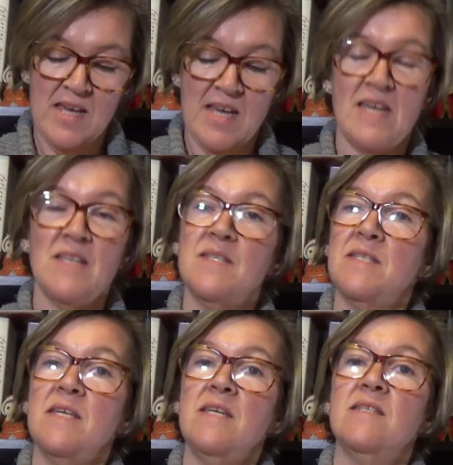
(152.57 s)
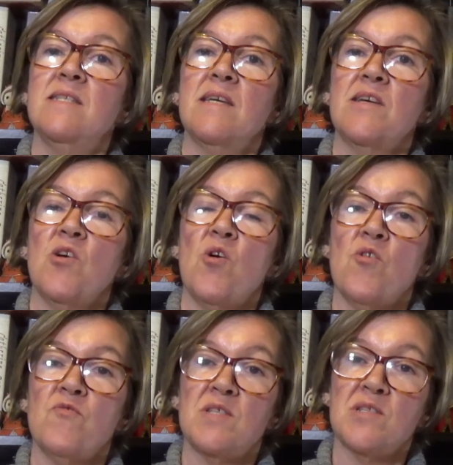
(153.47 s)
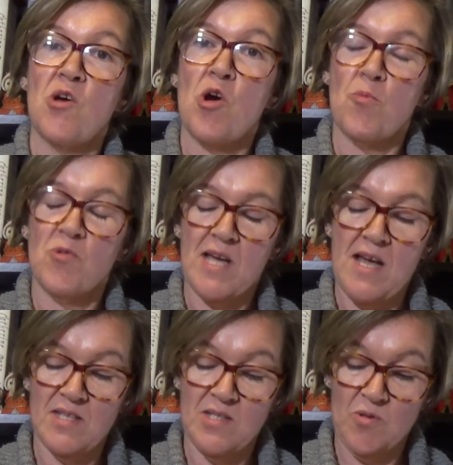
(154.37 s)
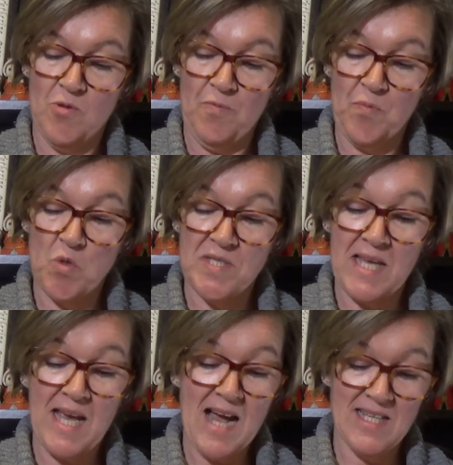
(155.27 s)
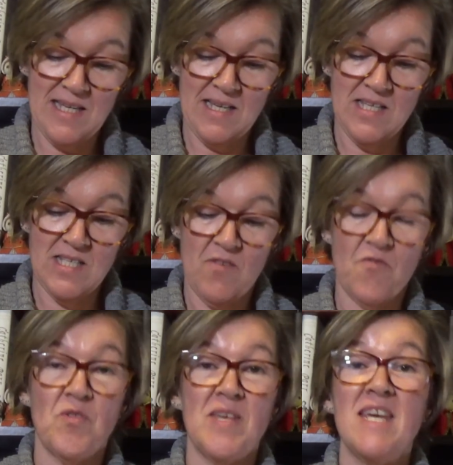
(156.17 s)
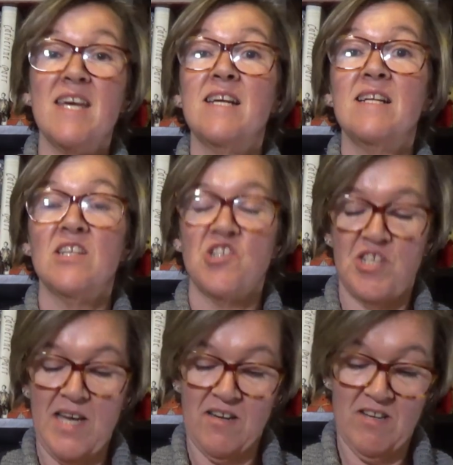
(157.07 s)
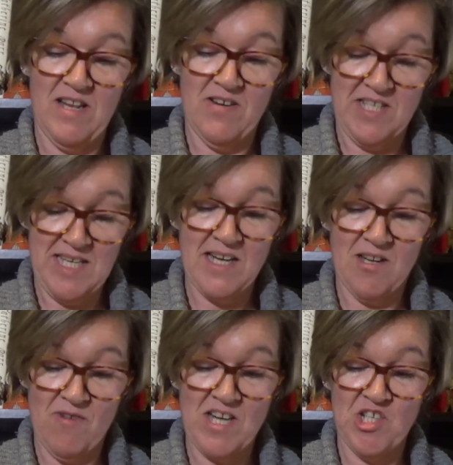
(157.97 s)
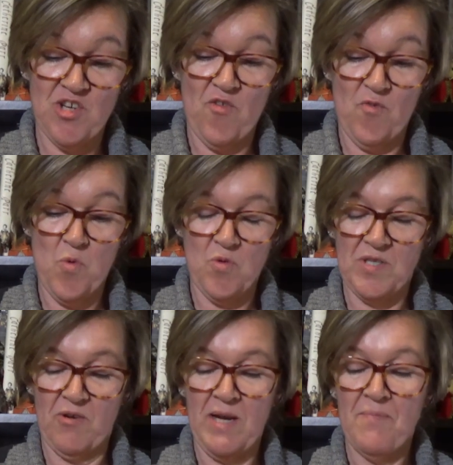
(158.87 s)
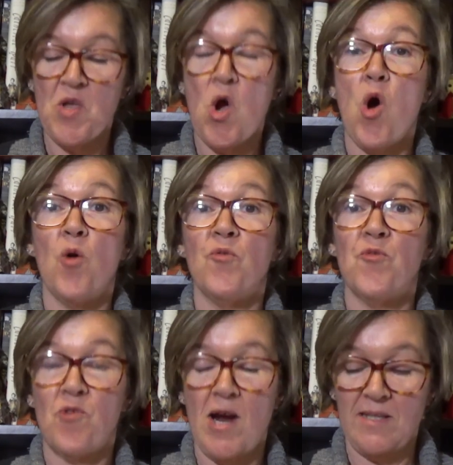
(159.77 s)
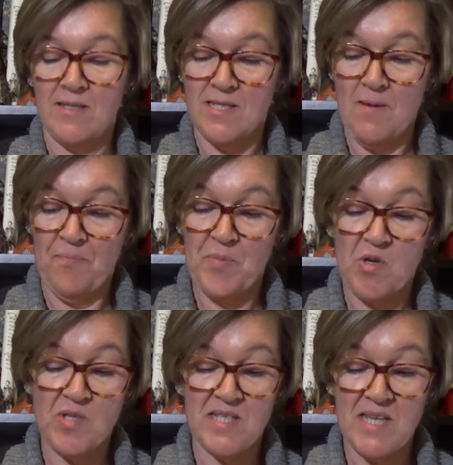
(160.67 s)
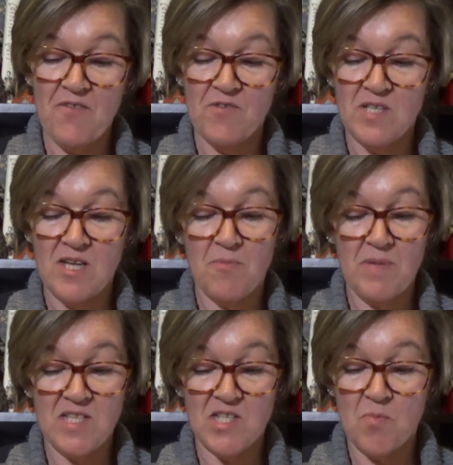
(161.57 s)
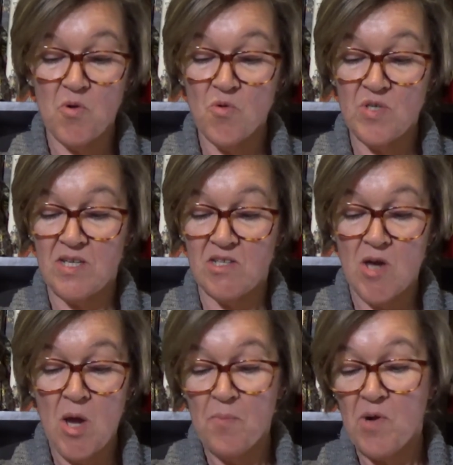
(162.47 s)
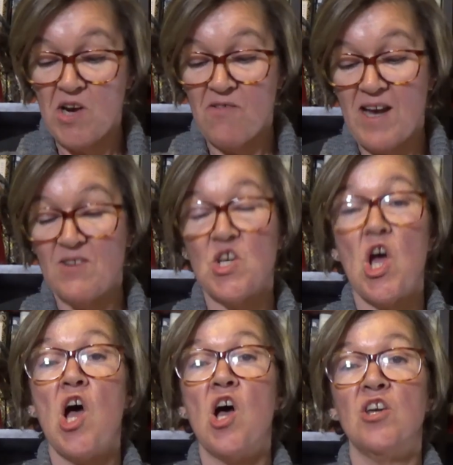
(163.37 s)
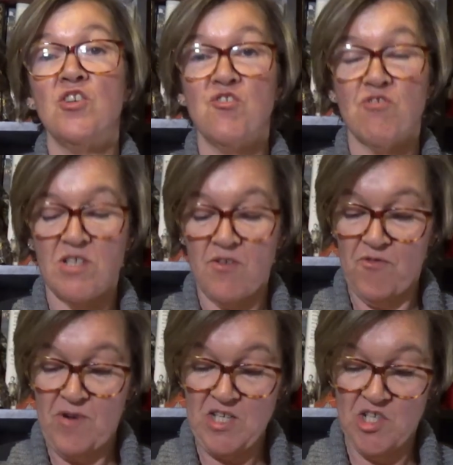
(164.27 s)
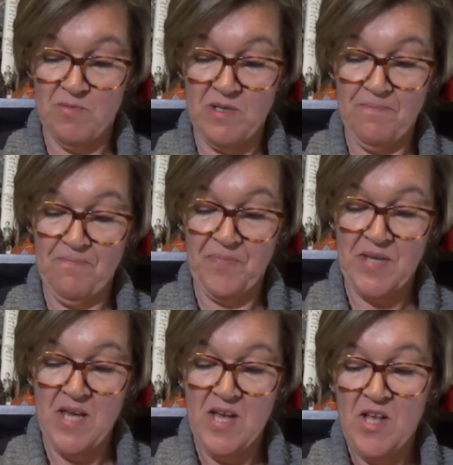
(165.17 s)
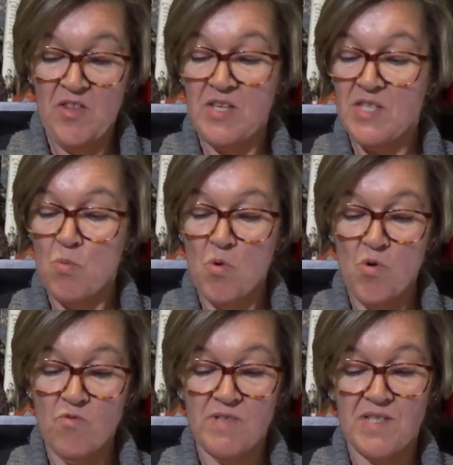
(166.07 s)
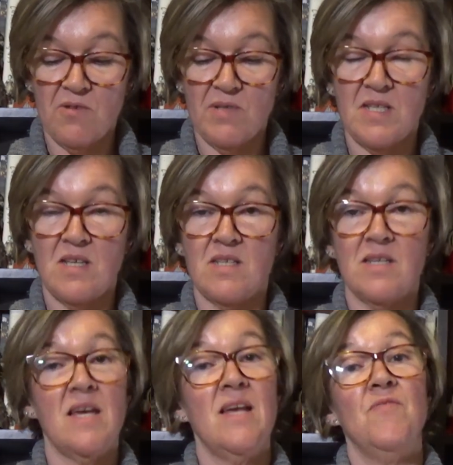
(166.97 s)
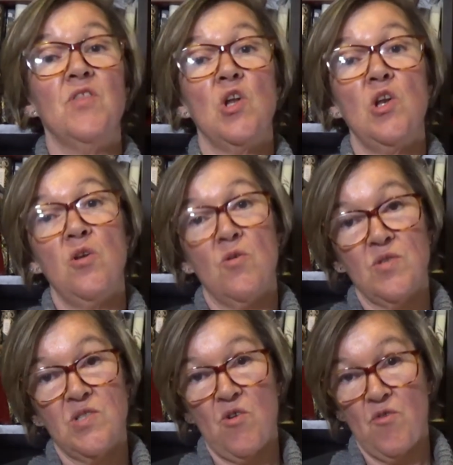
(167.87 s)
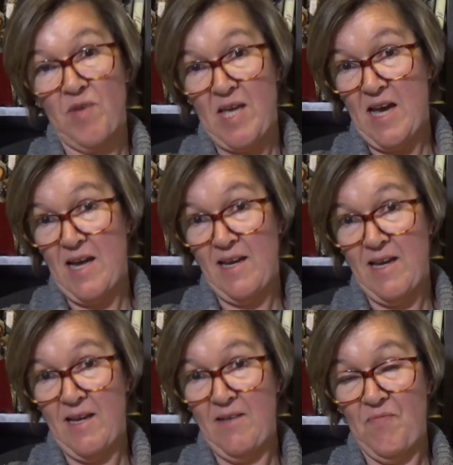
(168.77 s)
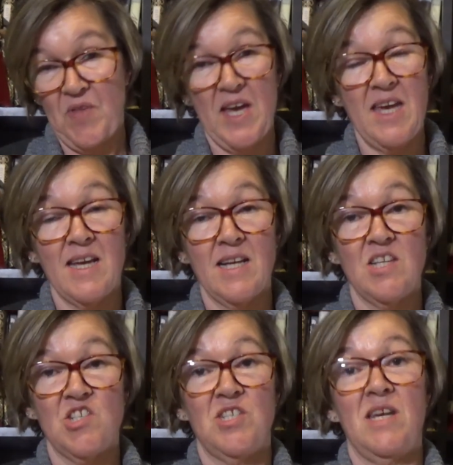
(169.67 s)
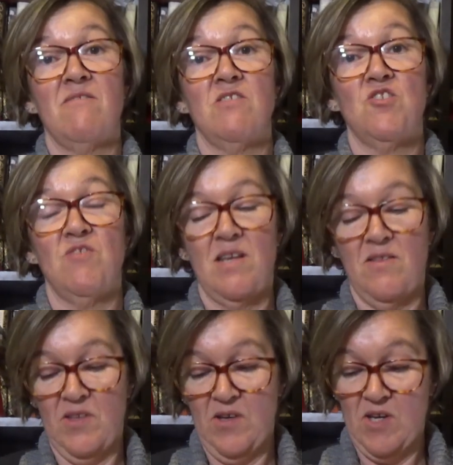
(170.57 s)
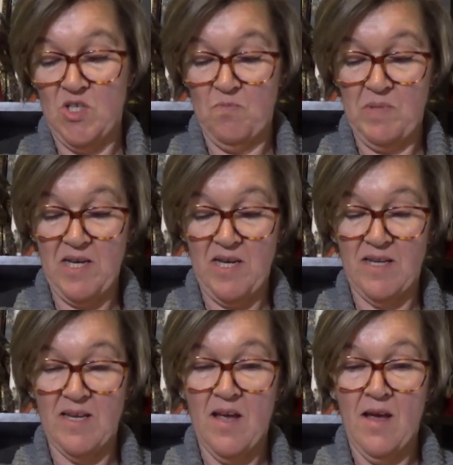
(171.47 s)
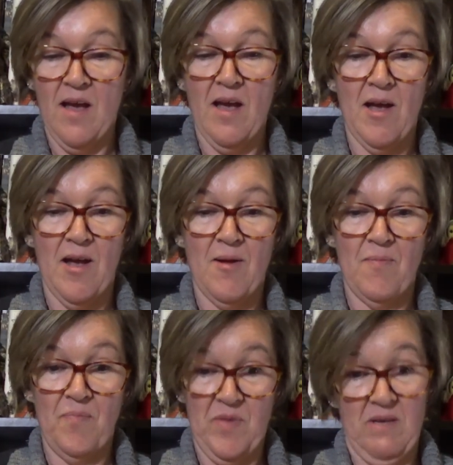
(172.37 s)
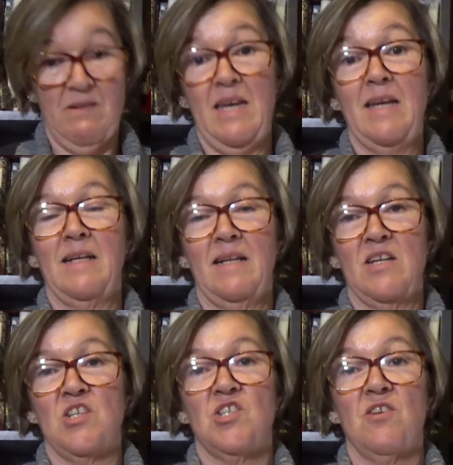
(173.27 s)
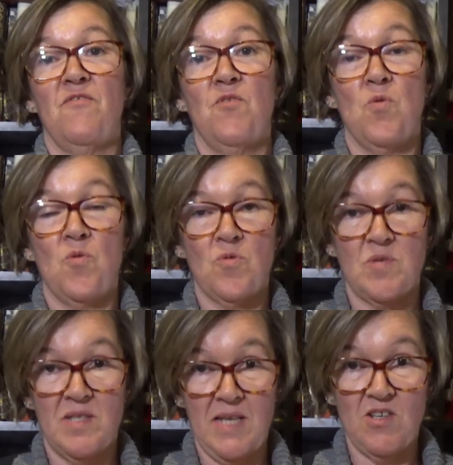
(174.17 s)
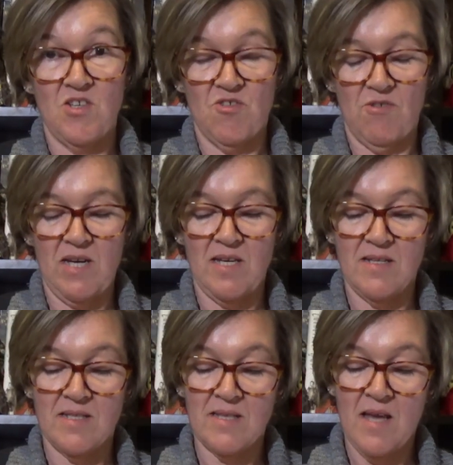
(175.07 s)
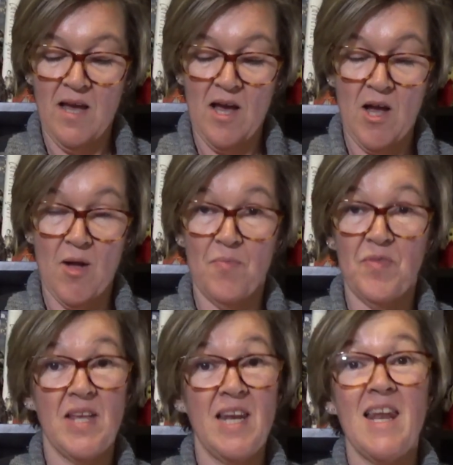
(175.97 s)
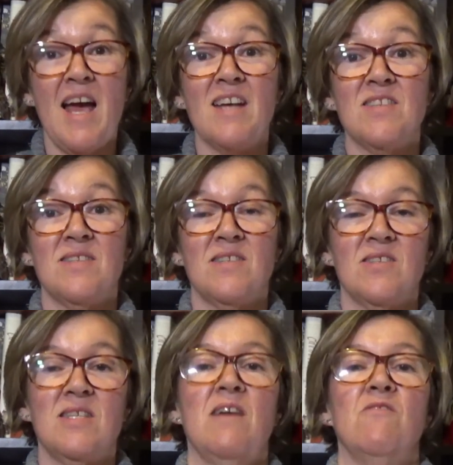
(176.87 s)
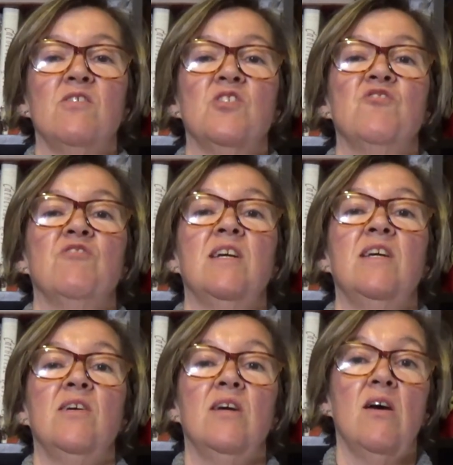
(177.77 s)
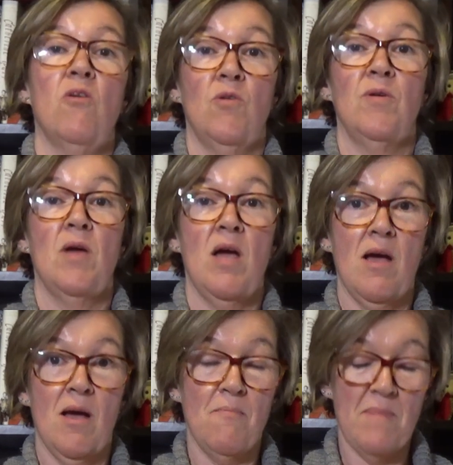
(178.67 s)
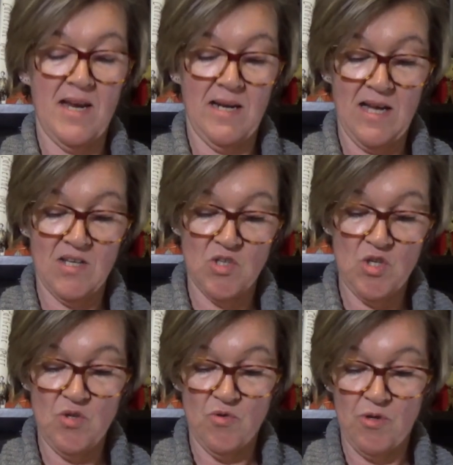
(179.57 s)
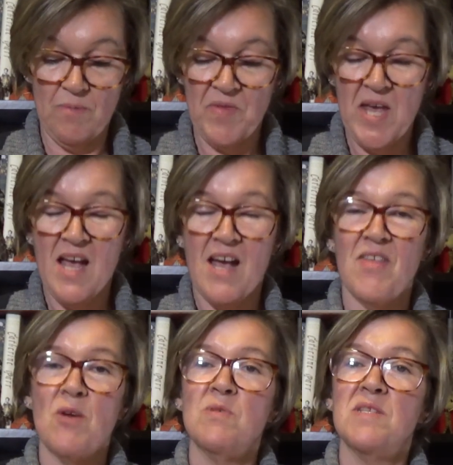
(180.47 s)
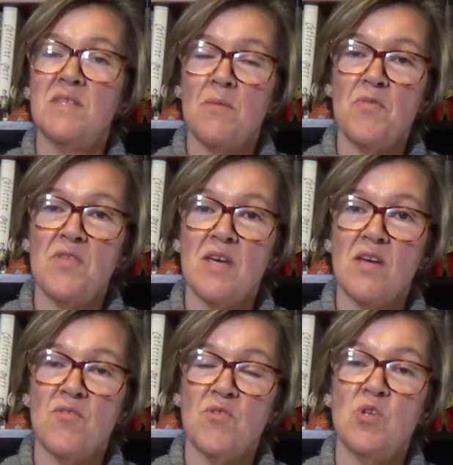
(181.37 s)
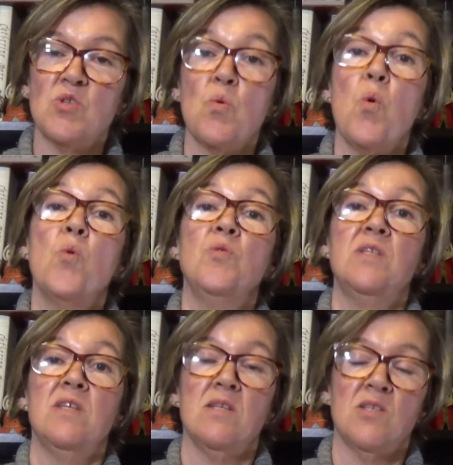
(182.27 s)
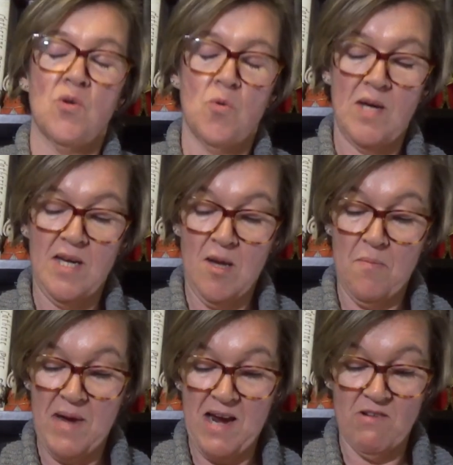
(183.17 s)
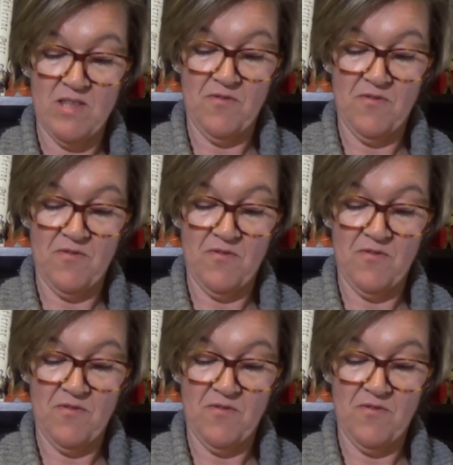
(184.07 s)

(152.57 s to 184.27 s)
His seizing of Scarborough Castle was the catalyst for the English decla declaration of war sorry, on France because Stafford had been supported by around 100 Frenchmen. This war resulted in the loss of Calais, that English territory that had been um, English for centuries, um, the last territory on uh, mainland Europe. And that was something that haunted Queen Mary